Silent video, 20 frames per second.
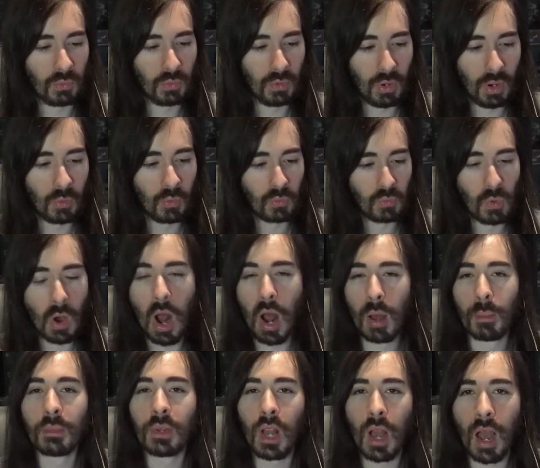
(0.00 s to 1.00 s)
a
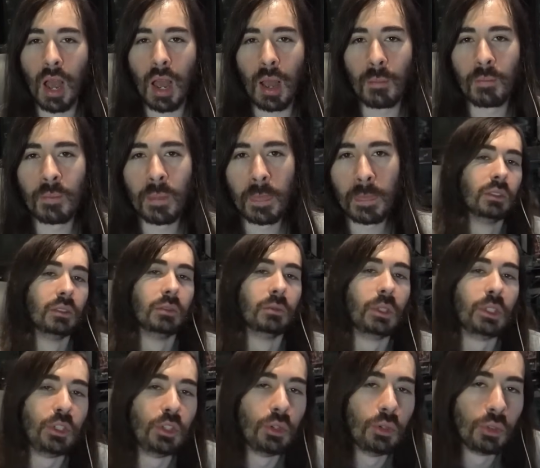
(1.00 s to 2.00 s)
rom-com,
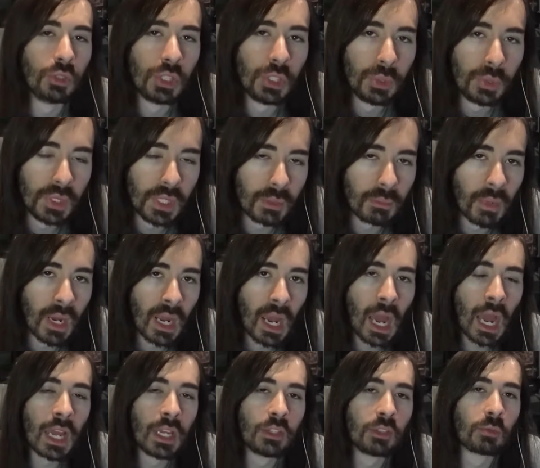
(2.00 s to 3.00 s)
which usually would get my
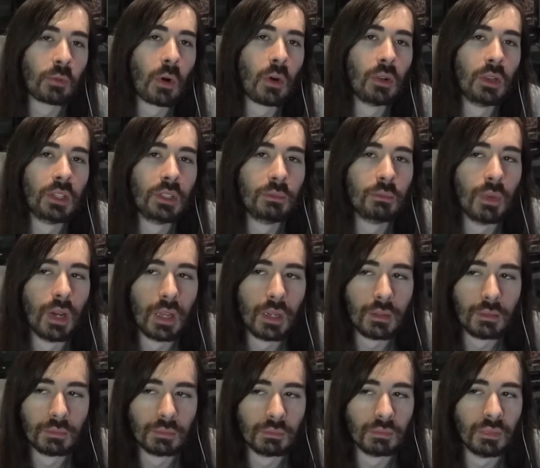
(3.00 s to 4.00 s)
eyes rolling,
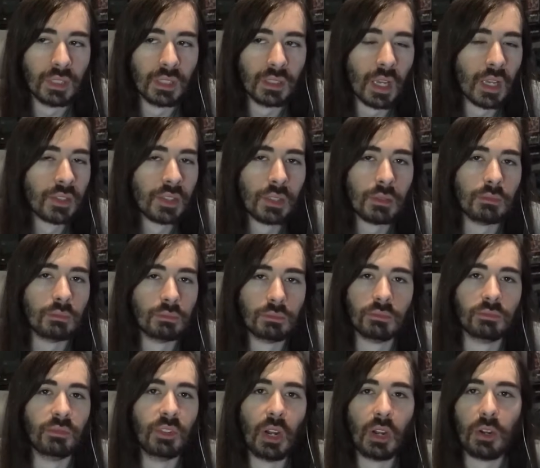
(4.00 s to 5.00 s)
but it does it
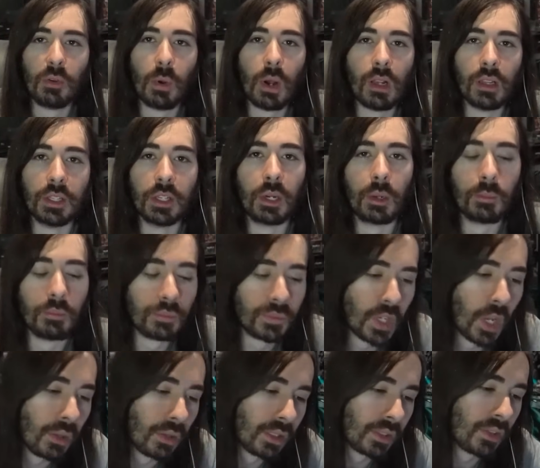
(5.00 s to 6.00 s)
very well here.
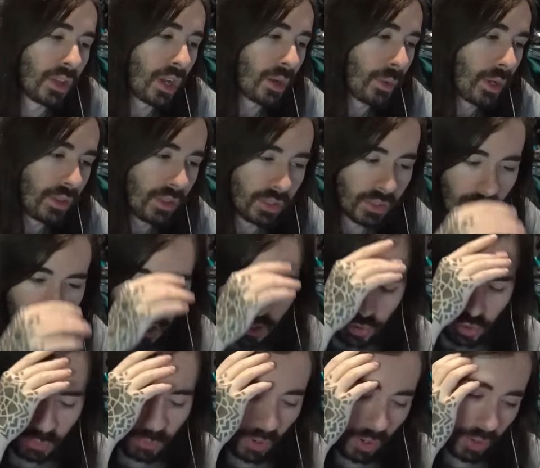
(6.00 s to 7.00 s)
So, let's talk about the
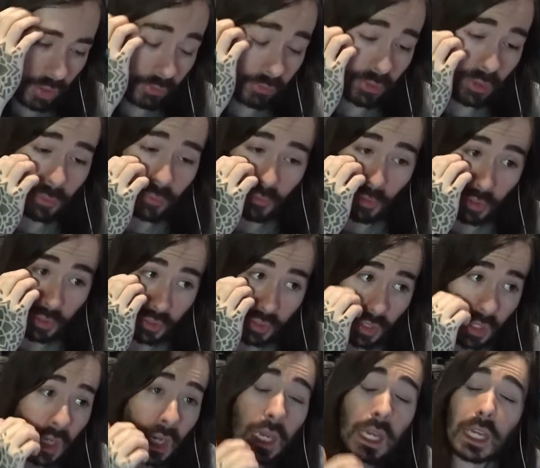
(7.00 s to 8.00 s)
slasher part of the film first.
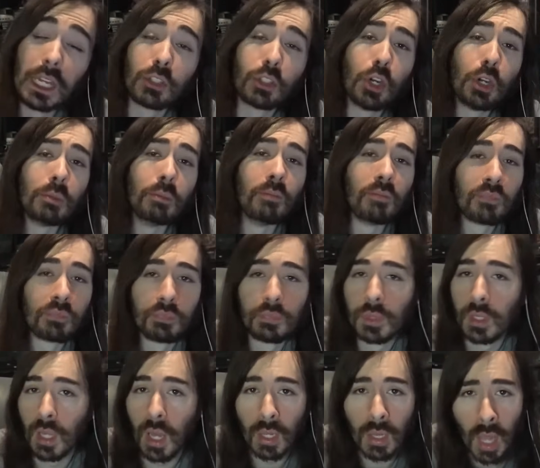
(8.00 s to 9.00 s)
It's good.
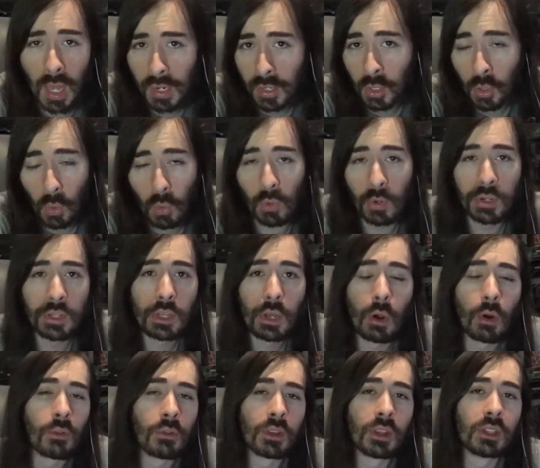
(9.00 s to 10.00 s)
A lot of gory,
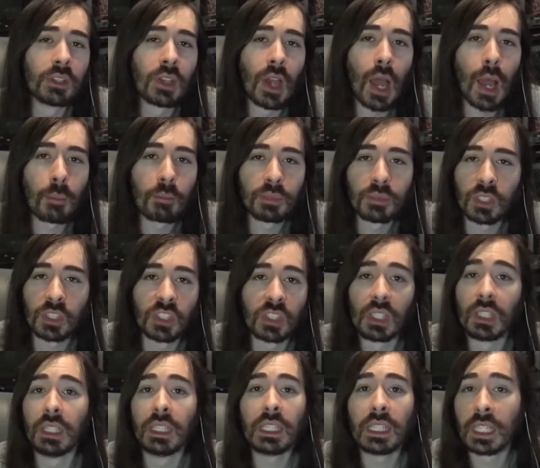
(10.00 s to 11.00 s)
over-the-top,
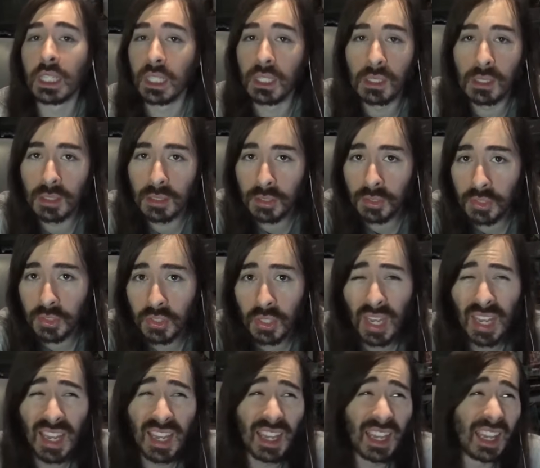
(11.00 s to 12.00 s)
silly kills.
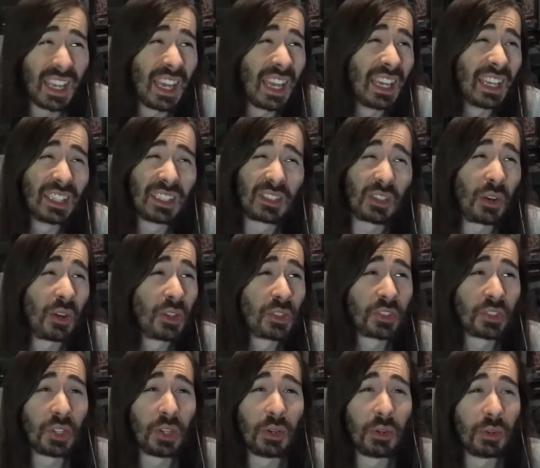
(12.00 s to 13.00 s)
It's
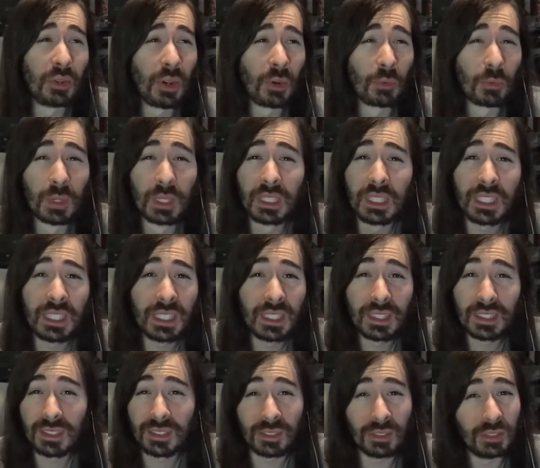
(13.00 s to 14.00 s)
also a
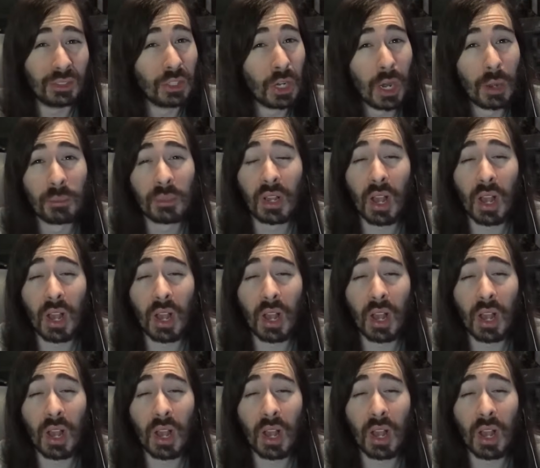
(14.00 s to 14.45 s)
really dumb